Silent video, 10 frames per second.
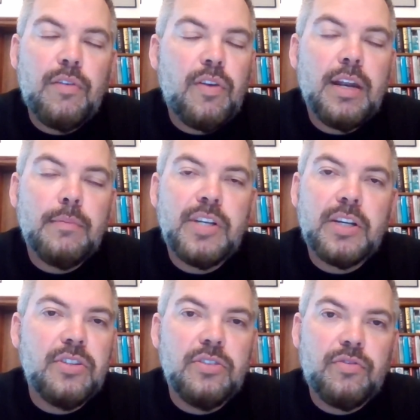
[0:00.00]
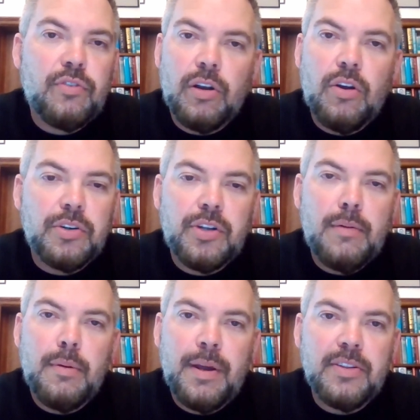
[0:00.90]
we've had objections for a long
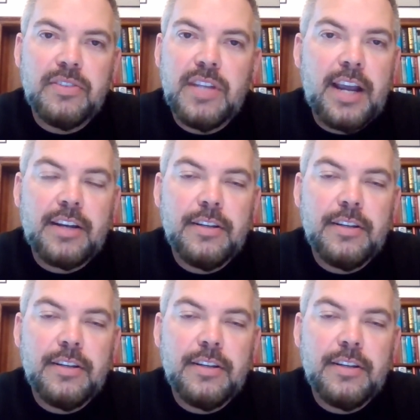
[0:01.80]
time about this act.